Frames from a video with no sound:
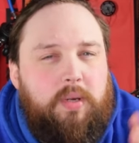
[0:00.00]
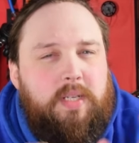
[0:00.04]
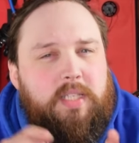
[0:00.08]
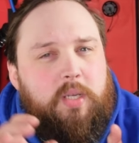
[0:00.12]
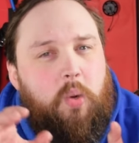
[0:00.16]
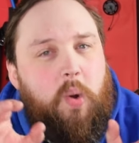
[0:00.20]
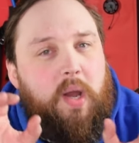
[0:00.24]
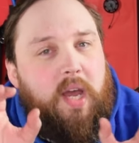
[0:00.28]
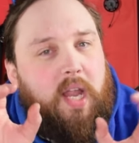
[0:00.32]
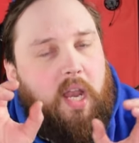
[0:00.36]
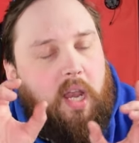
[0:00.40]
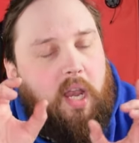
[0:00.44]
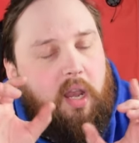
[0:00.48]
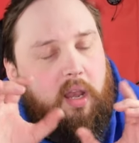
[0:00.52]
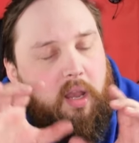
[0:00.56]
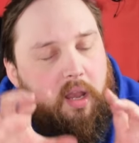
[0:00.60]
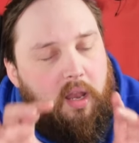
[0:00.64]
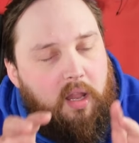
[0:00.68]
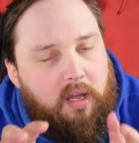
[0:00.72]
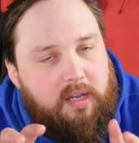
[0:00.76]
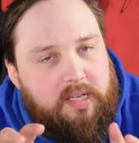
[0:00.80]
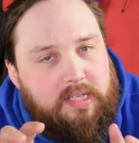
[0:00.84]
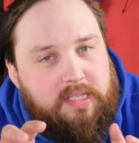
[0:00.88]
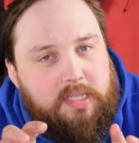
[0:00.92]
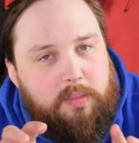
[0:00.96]
has quite a
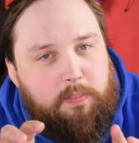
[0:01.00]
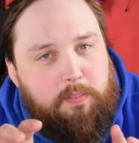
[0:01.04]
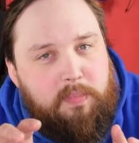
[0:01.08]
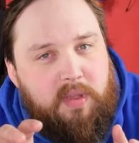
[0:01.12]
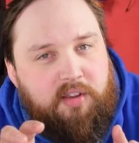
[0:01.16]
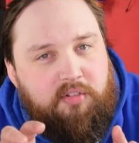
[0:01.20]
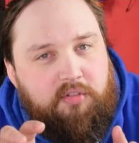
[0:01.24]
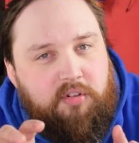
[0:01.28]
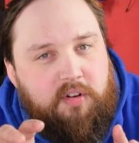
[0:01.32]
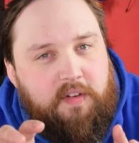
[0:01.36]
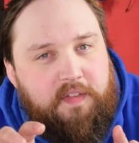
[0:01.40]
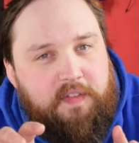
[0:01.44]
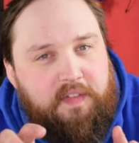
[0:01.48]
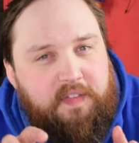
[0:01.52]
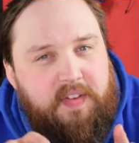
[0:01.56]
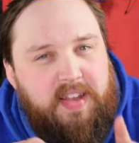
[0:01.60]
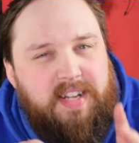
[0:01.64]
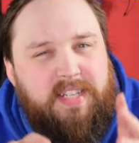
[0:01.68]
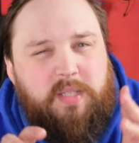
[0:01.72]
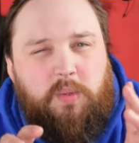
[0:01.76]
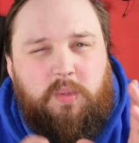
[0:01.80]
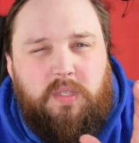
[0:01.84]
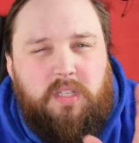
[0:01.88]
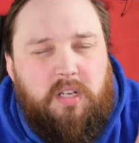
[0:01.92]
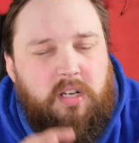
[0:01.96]
light mirror
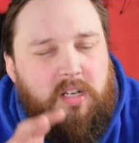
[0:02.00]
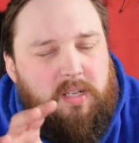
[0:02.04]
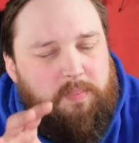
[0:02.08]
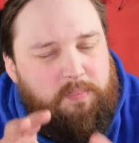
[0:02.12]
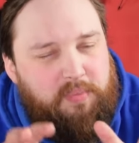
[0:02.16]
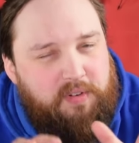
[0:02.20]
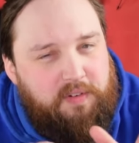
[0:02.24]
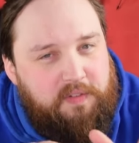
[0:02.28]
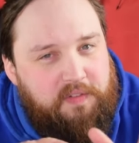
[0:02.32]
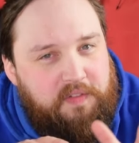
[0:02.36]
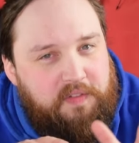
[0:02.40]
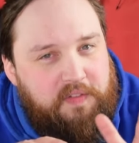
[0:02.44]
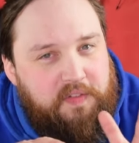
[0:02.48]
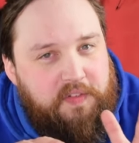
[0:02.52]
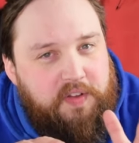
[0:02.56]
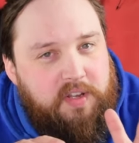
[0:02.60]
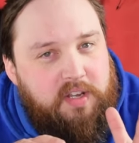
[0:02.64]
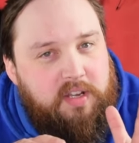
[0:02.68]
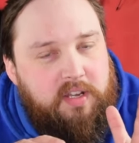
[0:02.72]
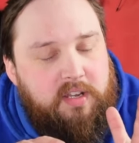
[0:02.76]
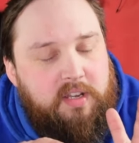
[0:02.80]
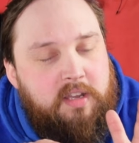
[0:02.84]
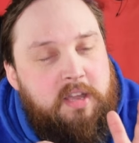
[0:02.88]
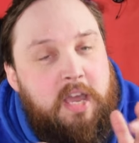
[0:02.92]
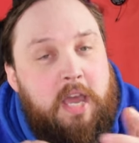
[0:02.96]
effect, which I
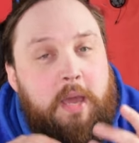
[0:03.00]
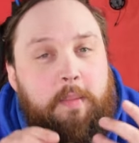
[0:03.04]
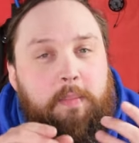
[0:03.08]
prefer,